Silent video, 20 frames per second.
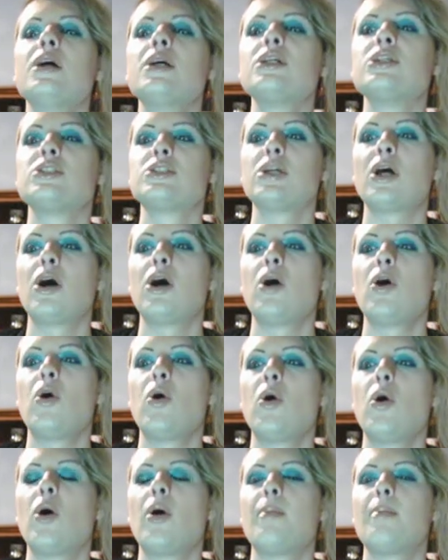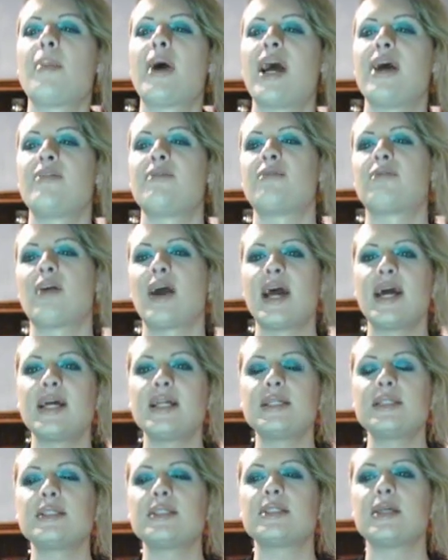So my
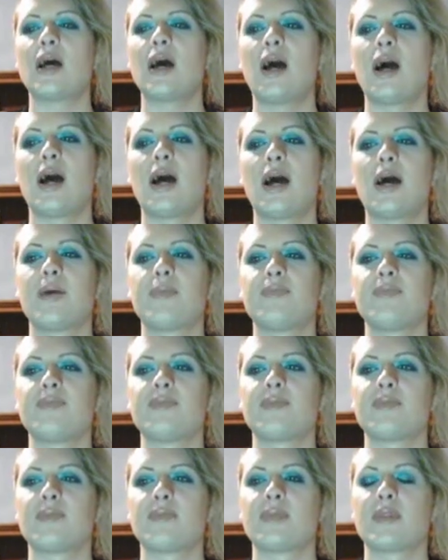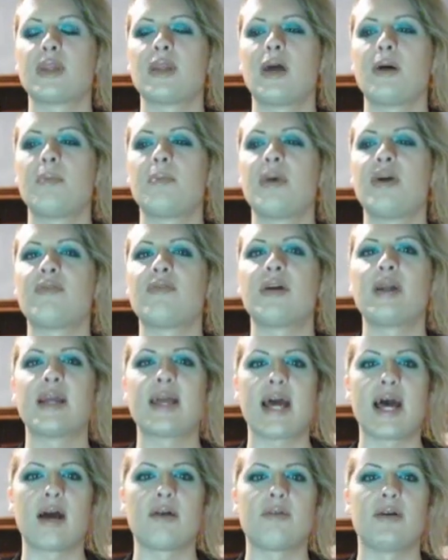friend, um, my friend
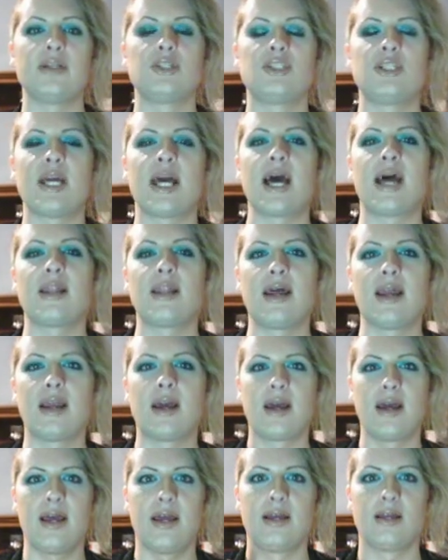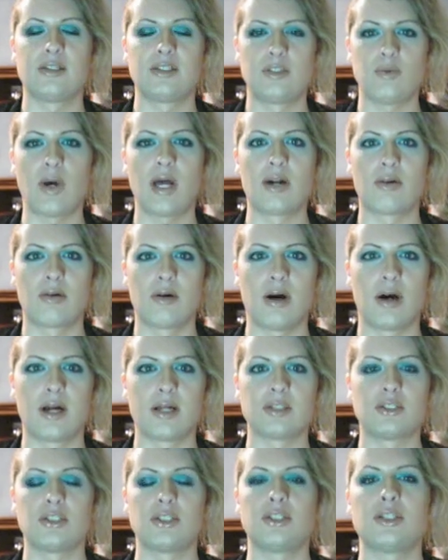Karen, she had like a sweater
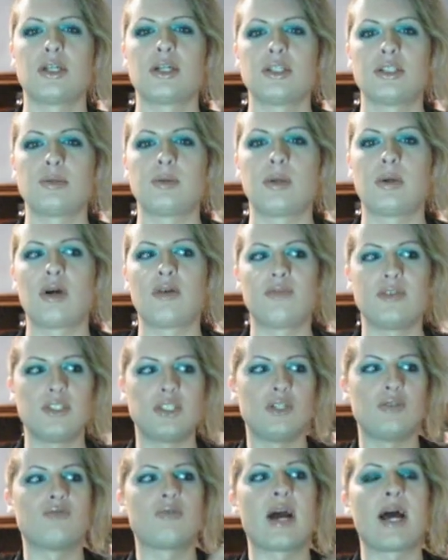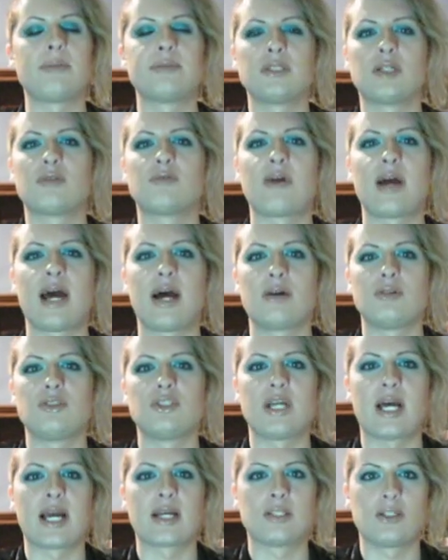on. So she took her sweater off and she wrapped it around
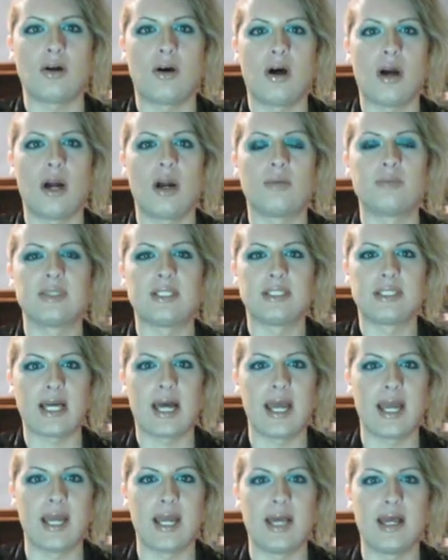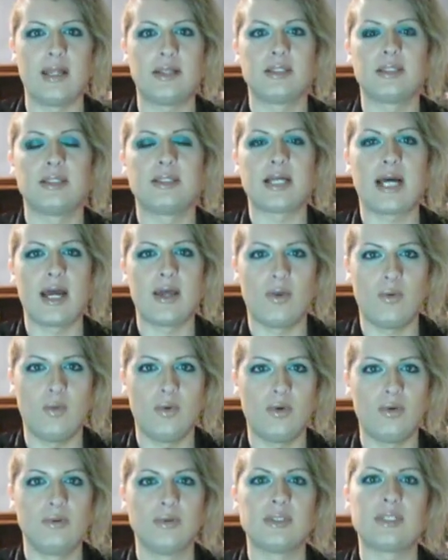Jack's arm to tie it, to tie the
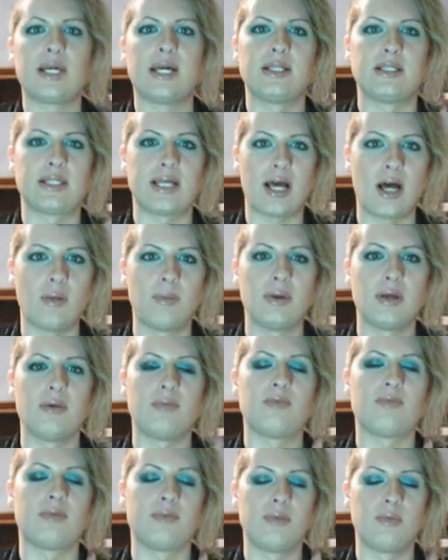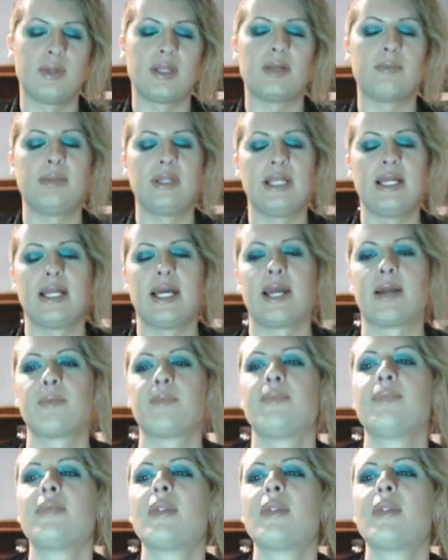wound and to help him from the, the bleeding.